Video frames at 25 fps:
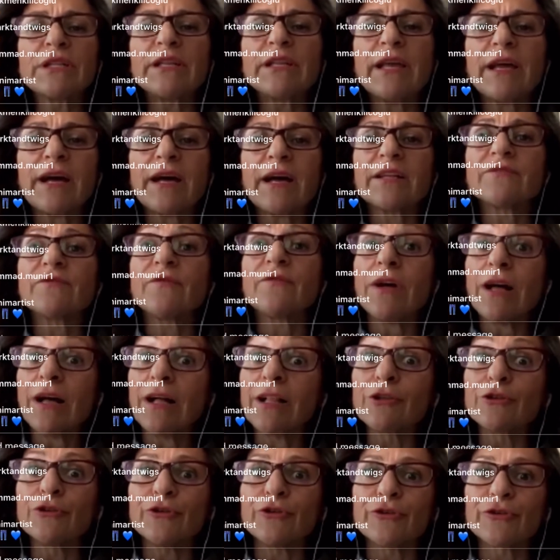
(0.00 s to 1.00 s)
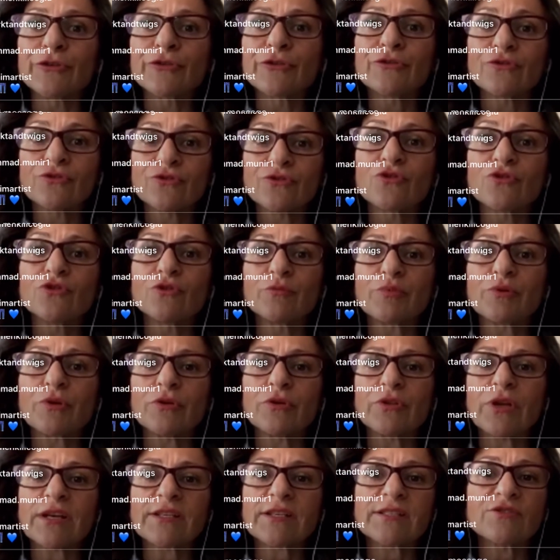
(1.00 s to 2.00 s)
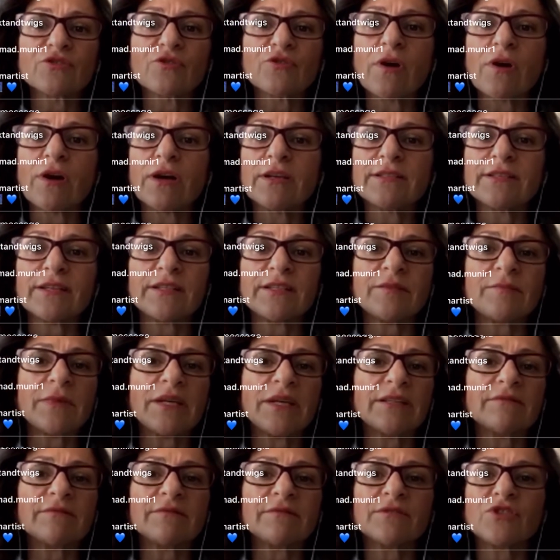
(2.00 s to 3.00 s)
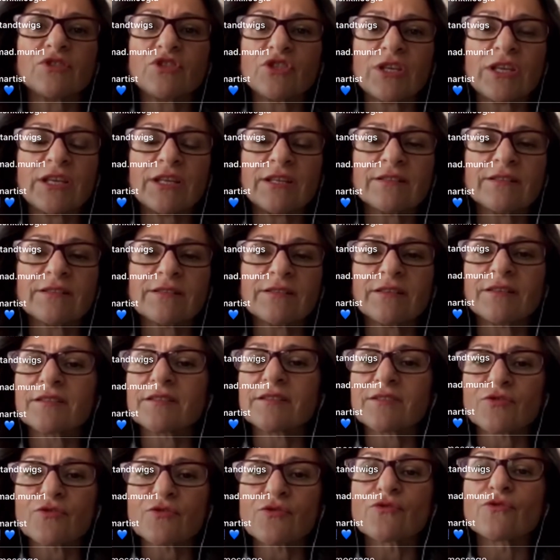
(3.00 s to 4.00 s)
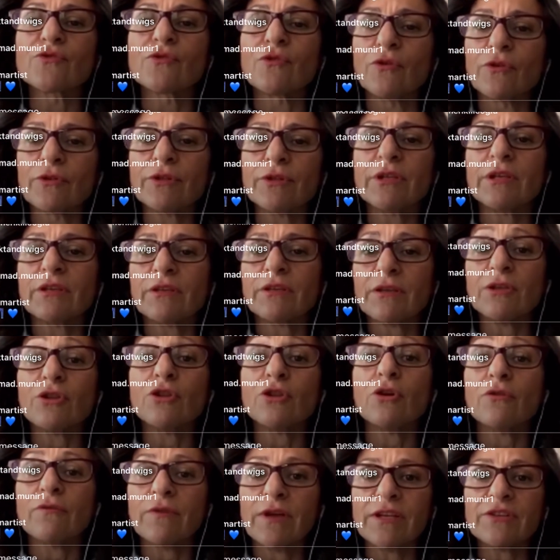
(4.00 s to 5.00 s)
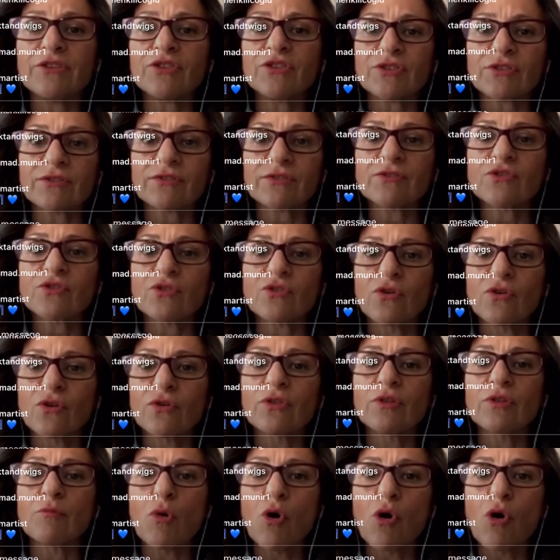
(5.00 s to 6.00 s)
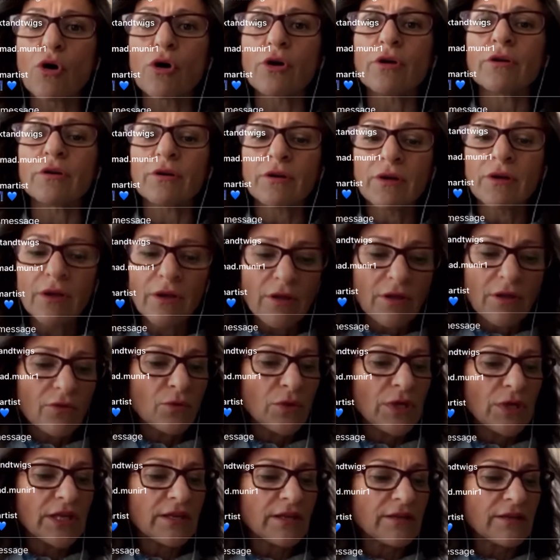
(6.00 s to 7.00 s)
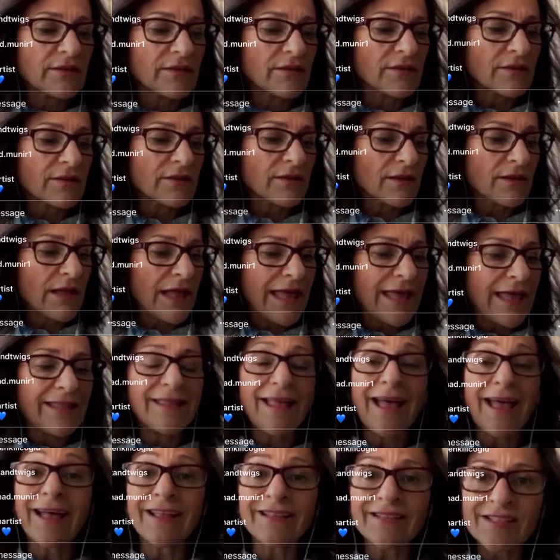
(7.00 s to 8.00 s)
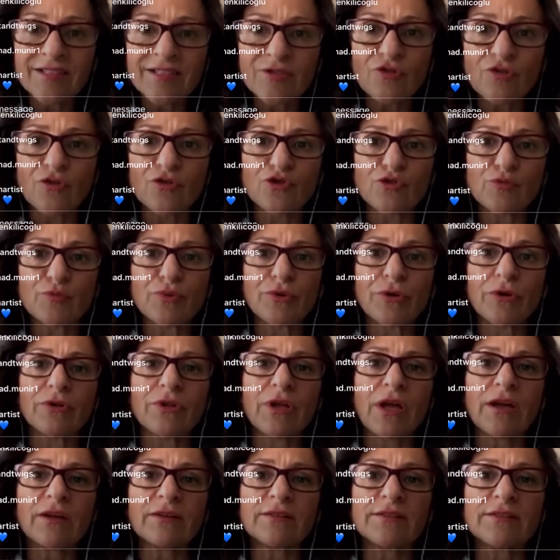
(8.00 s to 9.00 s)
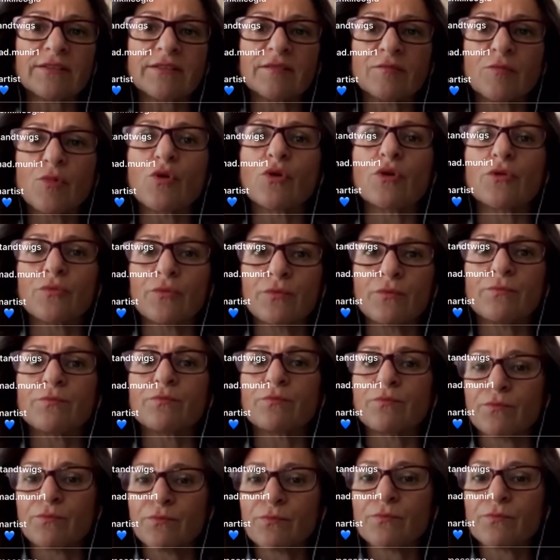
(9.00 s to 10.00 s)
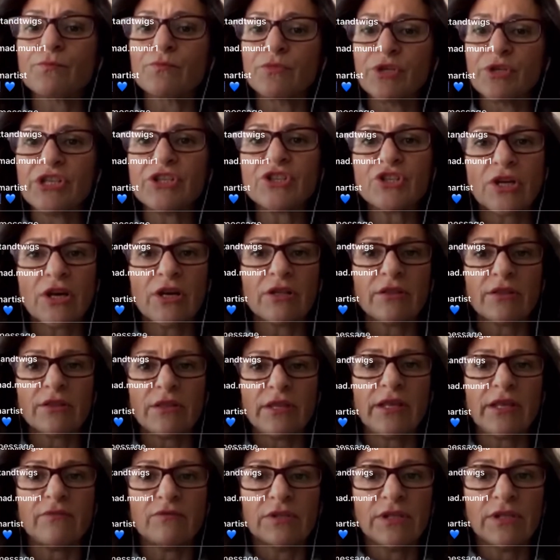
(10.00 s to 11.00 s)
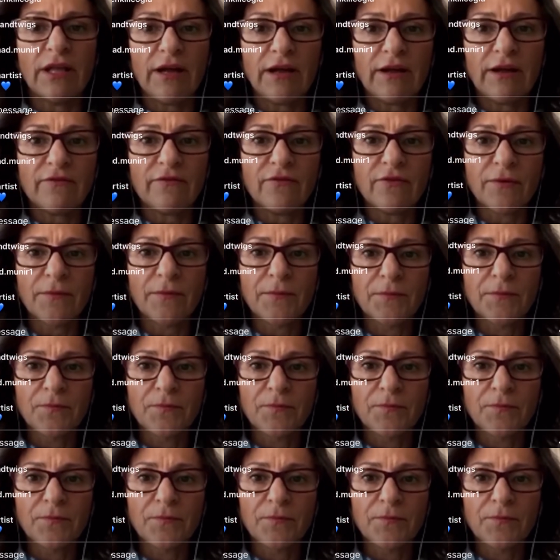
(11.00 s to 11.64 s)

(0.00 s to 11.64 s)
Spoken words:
really add value to the products, to our denim and jeans? It's through only innovation. So the more we can enhance those products, the more reach out they will have.